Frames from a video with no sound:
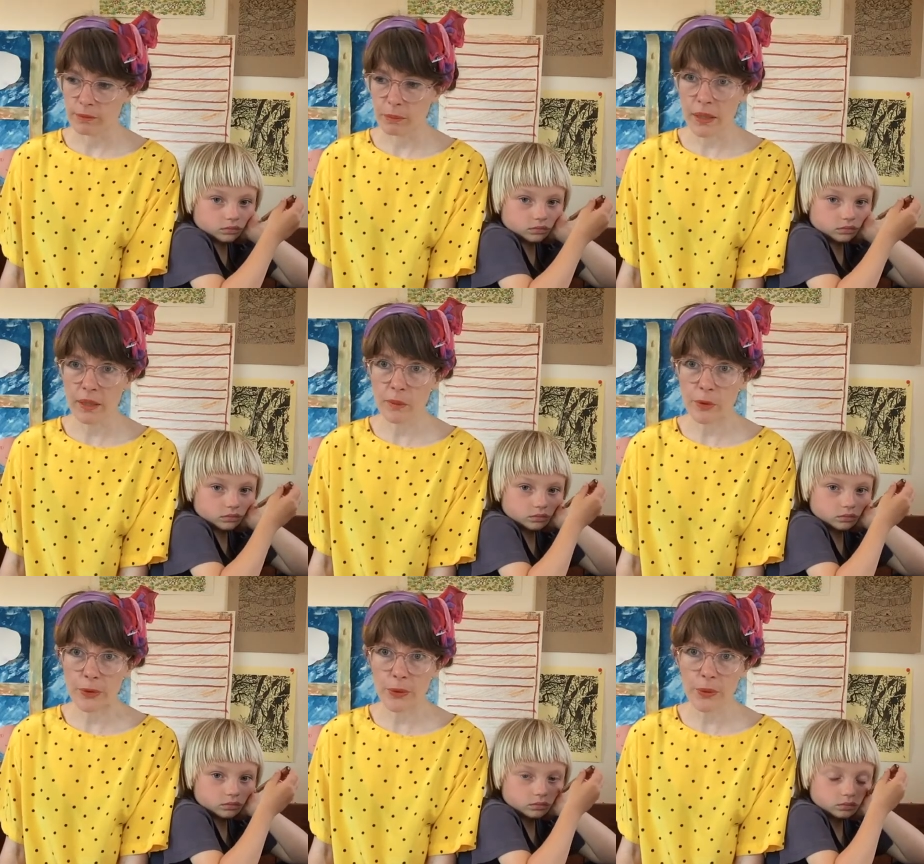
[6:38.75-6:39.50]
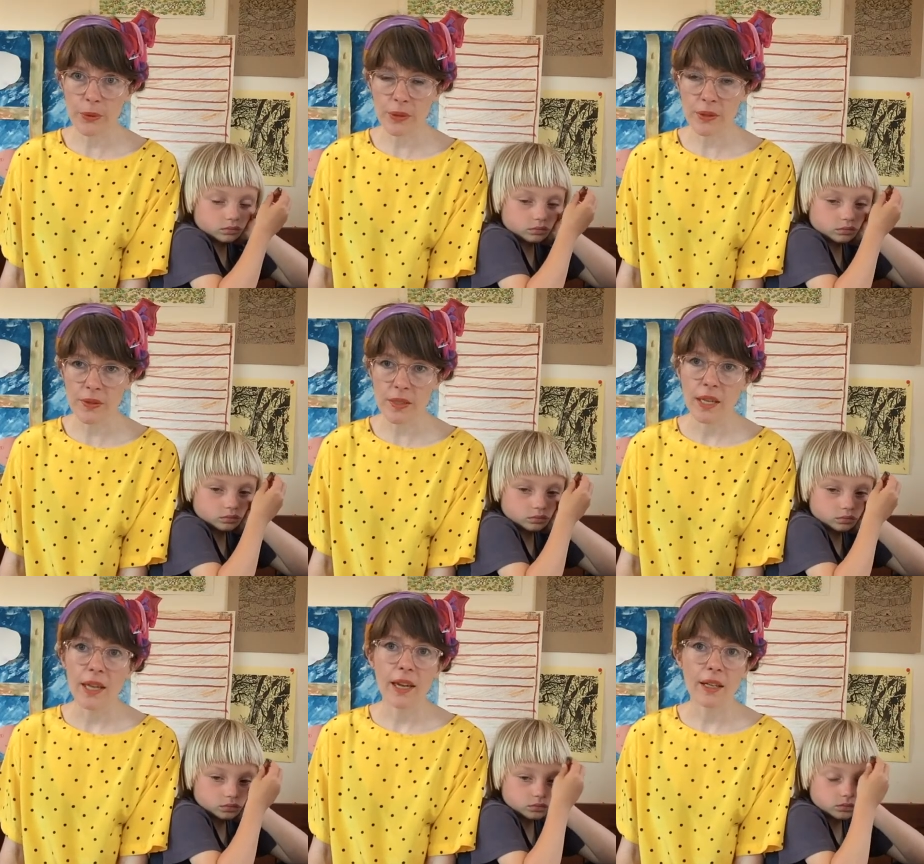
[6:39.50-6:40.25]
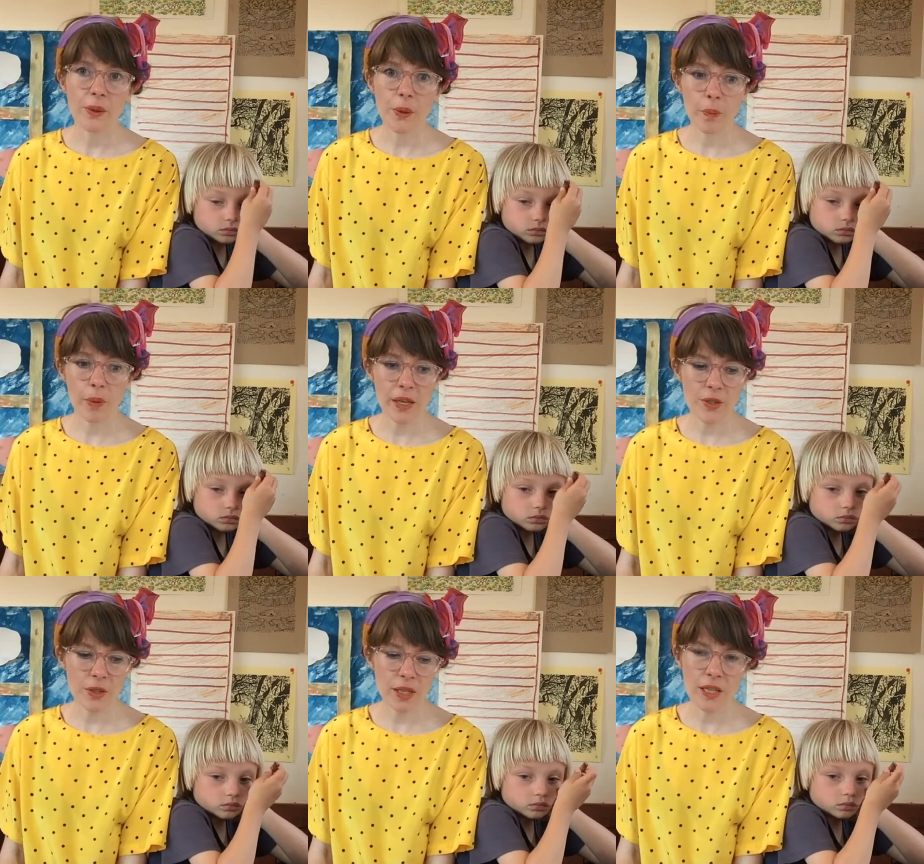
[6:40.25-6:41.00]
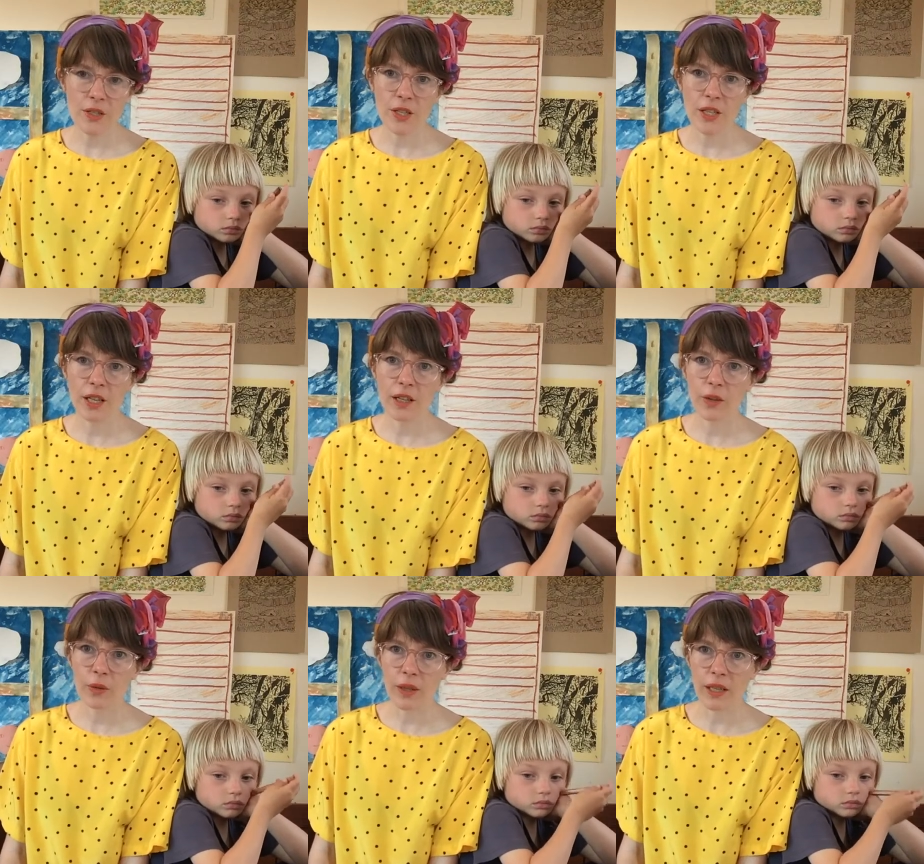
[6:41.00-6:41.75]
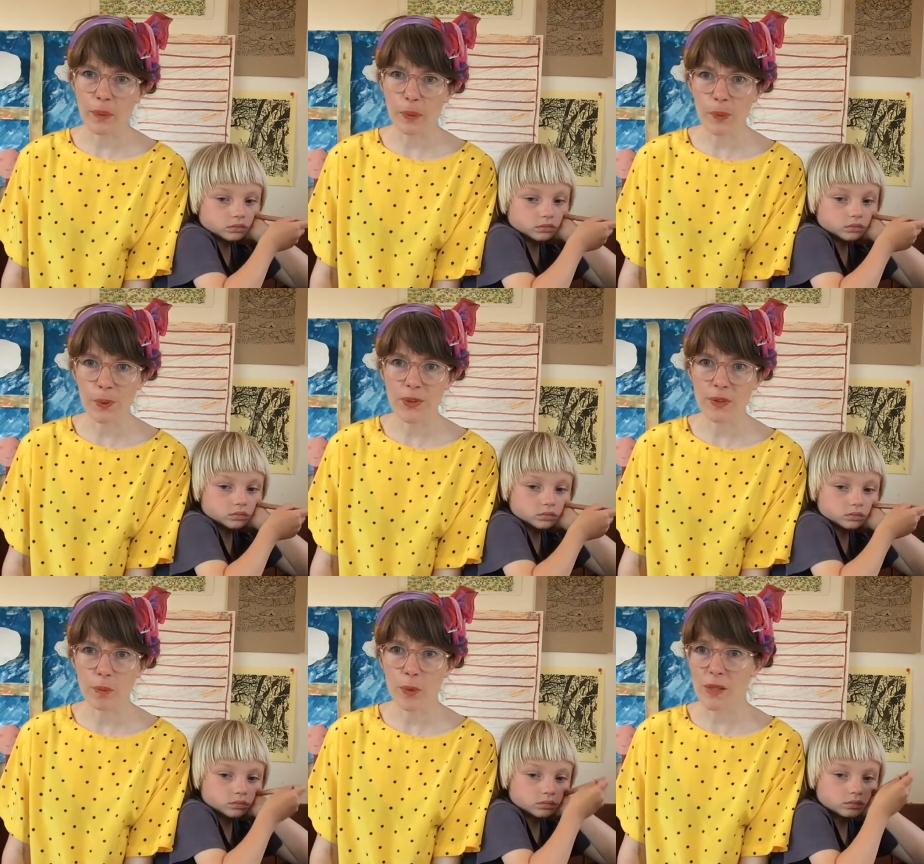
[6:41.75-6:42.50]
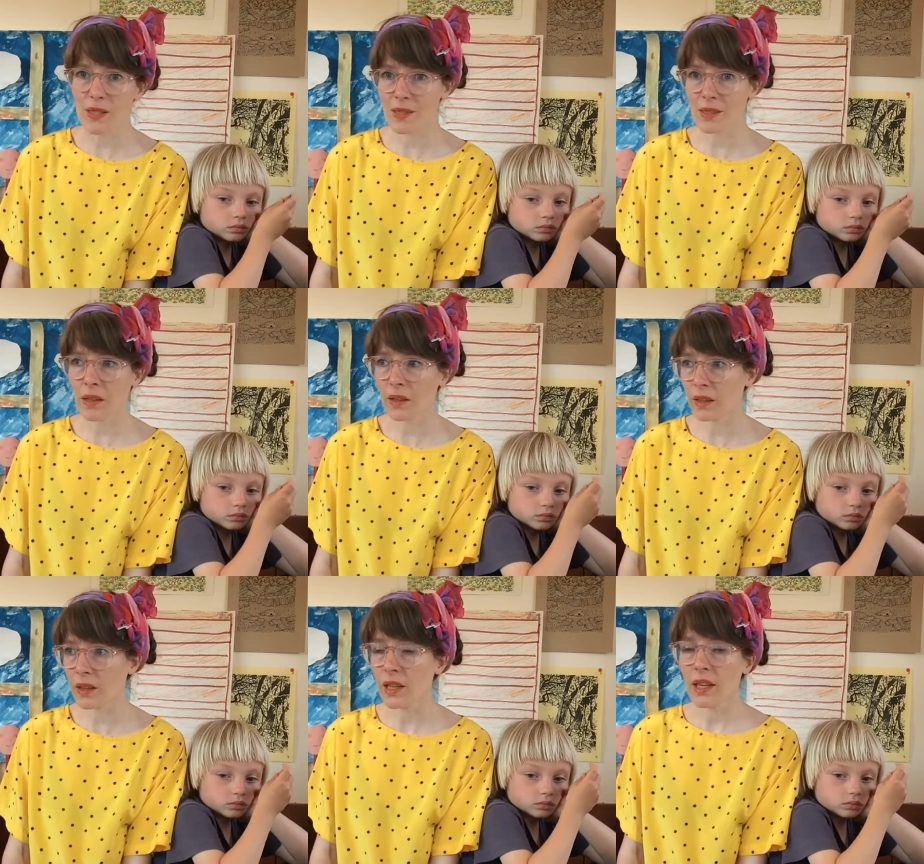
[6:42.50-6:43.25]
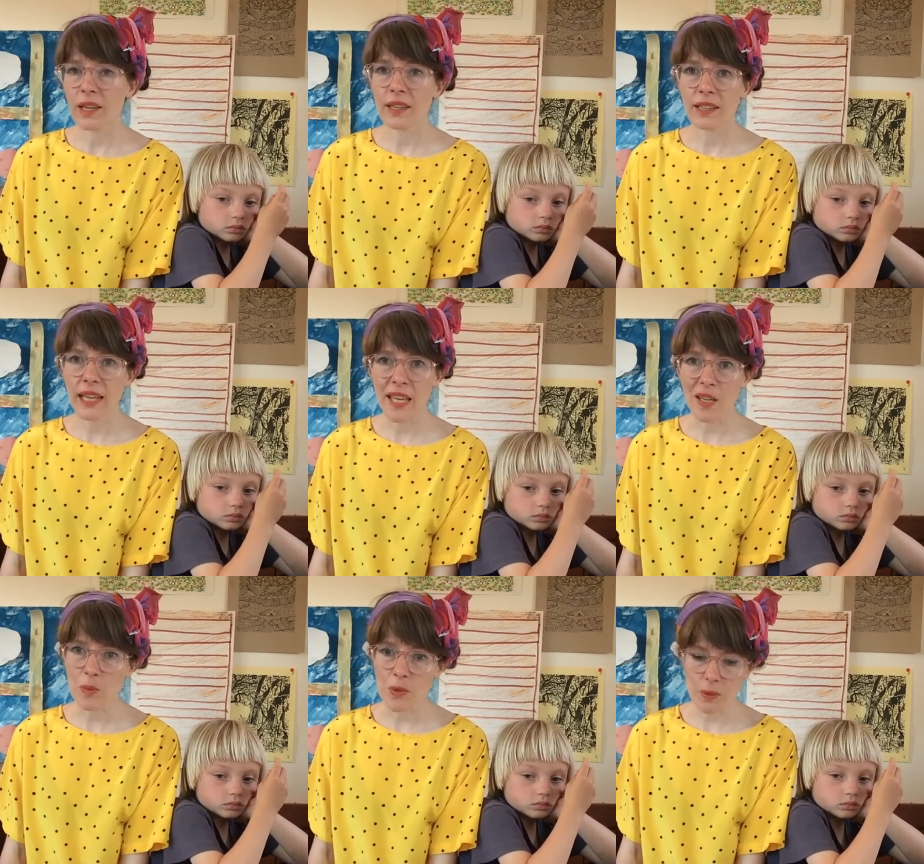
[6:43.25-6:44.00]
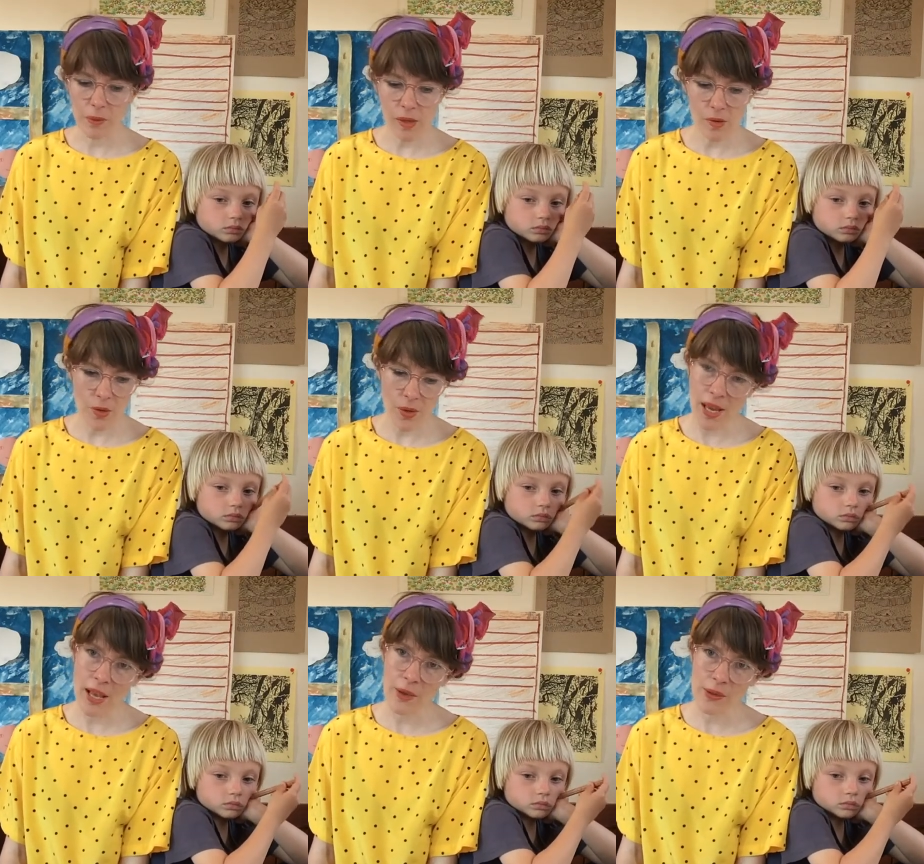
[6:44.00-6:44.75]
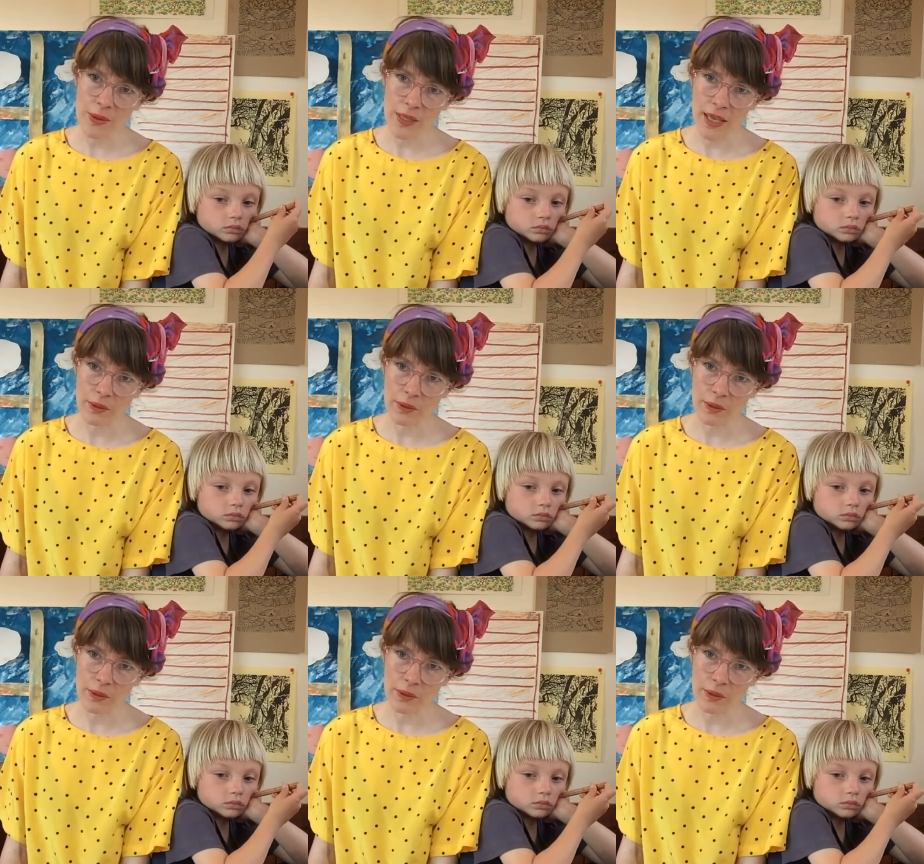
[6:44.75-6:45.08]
Speaker 1: minimal tools and your imagination, you can come up with some pretty silly games around your house.